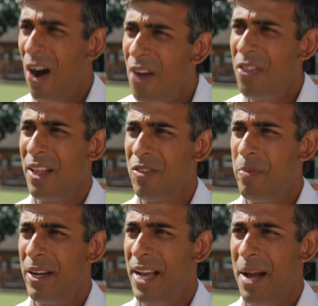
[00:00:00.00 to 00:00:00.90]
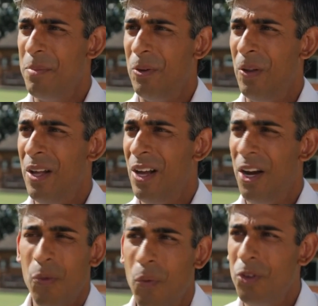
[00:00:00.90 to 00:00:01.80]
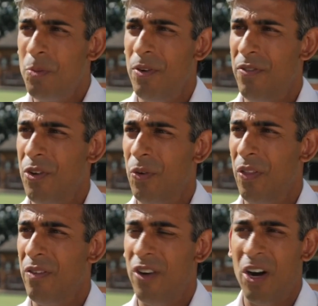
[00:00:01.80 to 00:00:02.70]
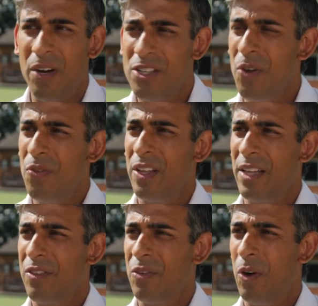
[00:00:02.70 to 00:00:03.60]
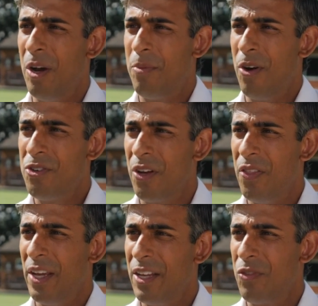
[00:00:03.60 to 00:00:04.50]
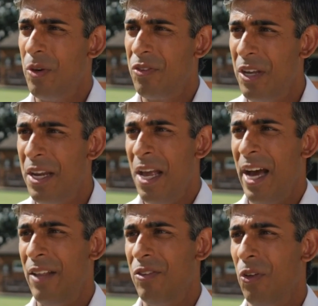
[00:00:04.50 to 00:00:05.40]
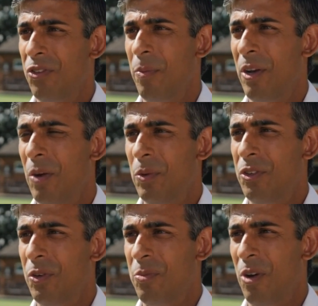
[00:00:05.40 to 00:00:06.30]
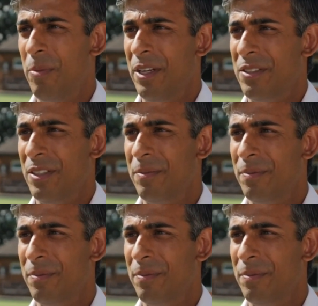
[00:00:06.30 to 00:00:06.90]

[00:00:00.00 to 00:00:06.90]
I think that's a big gamble. I don't want to put fuel on the fire. I don't think that's the right approach. I think it's risky, and it's not something I will do as Prime Minister.